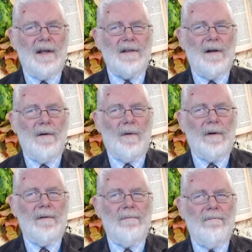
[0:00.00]
Christ our
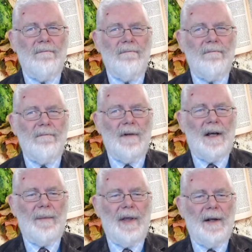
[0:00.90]
Lord.
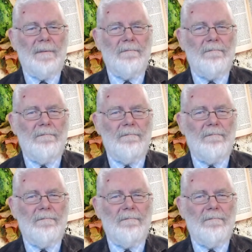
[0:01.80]
Amen.